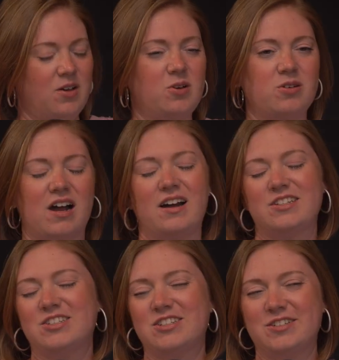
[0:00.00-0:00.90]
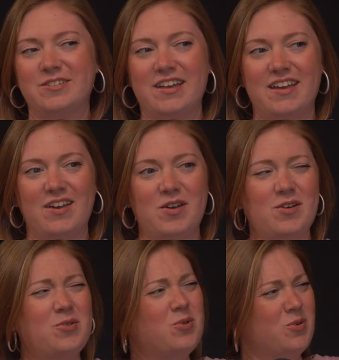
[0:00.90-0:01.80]
Oh gosh.
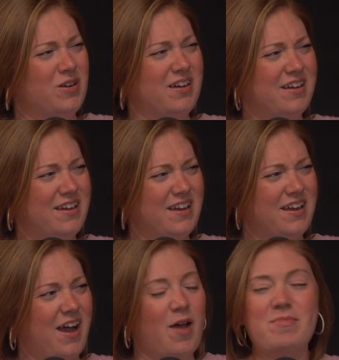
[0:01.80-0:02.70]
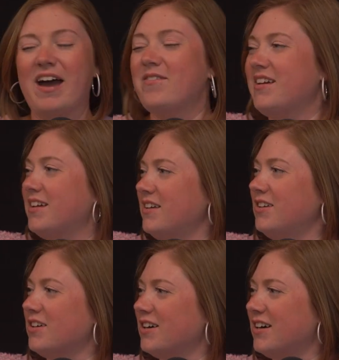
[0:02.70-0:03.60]
Ooh. I'm having
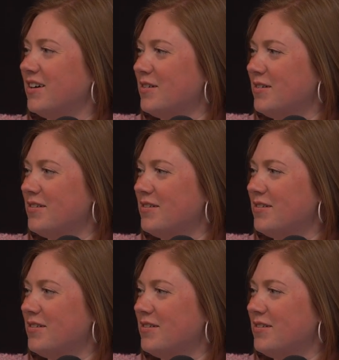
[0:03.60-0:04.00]
your